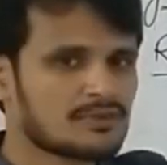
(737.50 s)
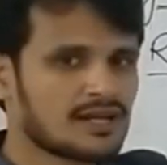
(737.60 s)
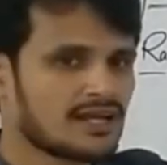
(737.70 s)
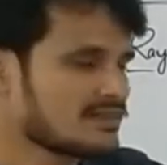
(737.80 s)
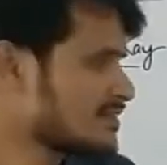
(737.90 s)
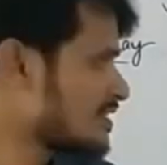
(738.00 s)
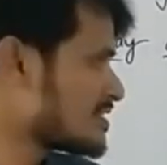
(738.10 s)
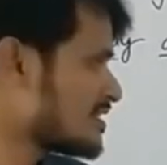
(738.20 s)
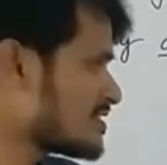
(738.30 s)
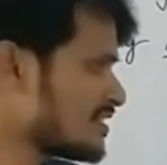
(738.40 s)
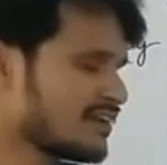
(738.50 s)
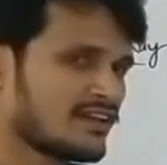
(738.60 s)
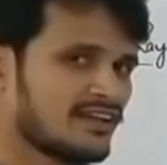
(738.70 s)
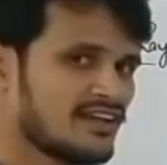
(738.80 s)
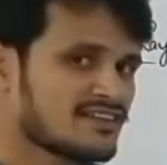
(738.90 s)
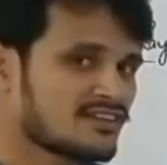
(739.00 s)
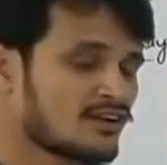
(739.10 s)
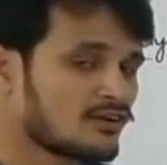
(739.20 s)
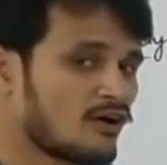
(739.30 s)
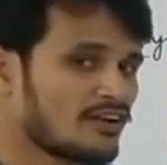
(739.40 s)
axis, instant ray is in a
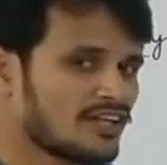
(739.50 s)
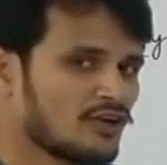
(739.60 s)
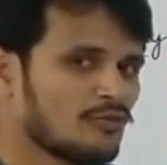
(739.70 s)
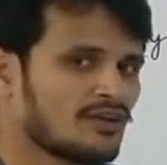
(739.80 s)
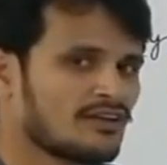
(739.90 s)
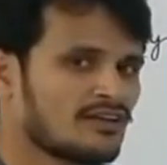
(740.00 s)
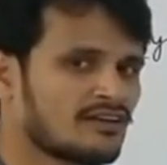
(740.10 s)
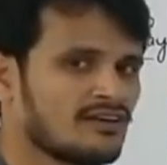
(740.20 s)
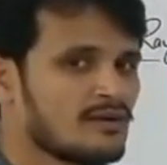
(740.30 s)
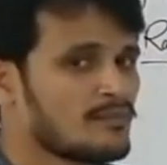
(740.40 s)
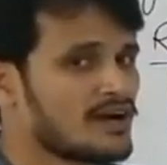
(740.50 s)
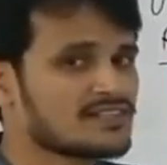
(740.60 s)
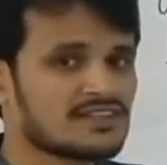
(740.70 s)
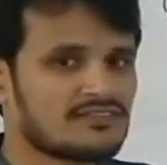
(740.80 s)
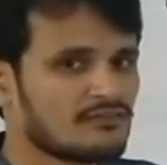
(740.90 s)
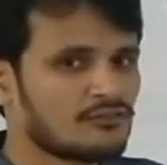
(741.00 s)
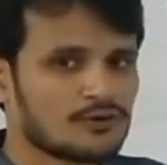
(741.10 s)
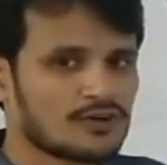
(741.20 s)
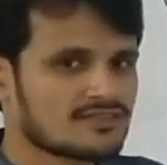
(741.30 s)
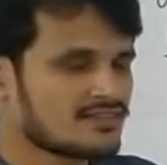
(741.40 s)
concave mirror passing from
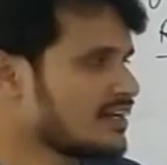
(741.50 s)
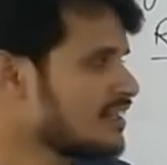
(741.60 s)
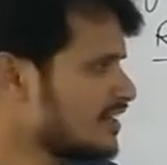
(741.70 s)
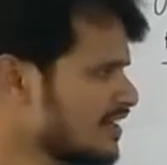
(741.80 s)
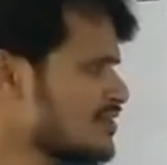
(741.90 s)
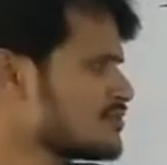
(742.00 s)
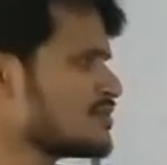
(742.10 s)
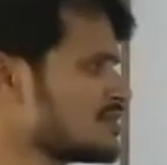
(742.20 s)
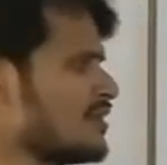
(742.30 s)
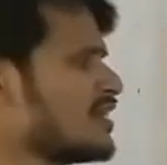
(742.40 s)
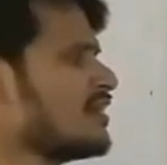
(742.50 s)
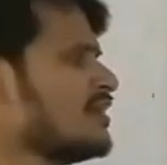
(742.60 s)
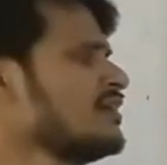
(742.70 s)
focus. And here also similarly,